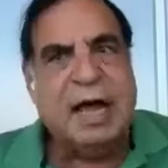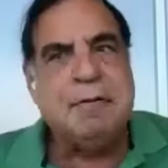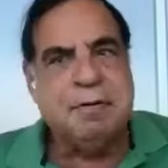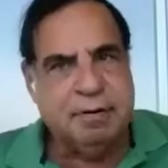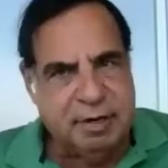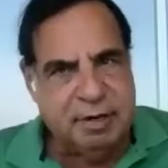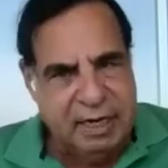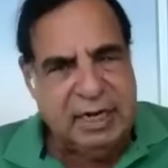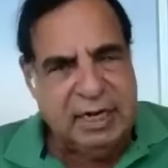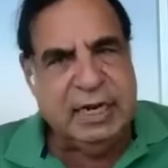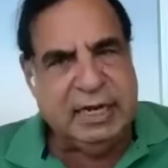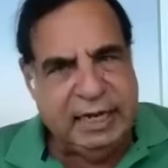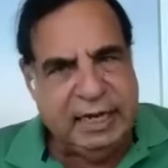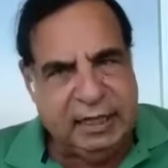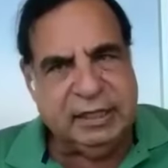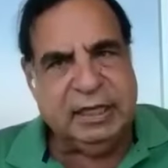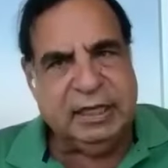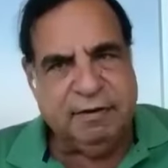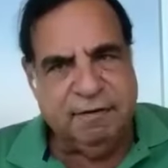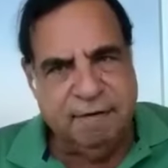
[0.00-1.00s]
and really
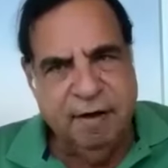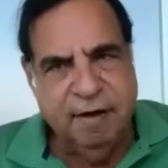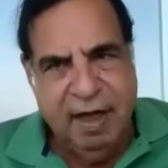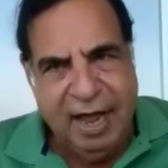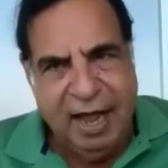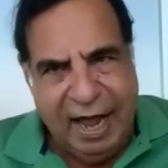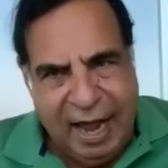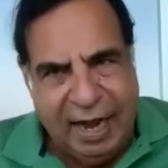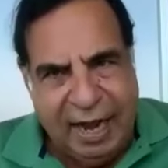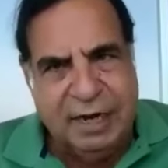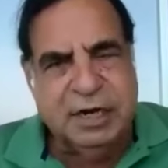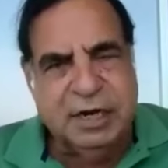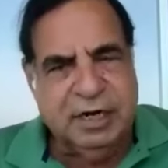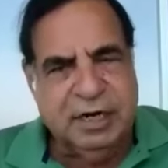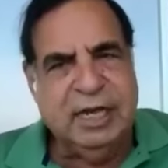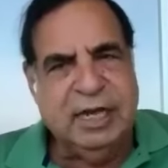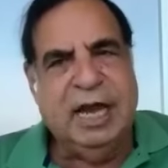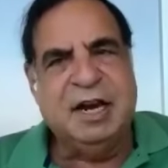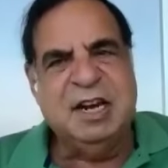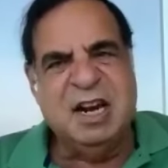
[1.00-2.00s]
getting angry mm.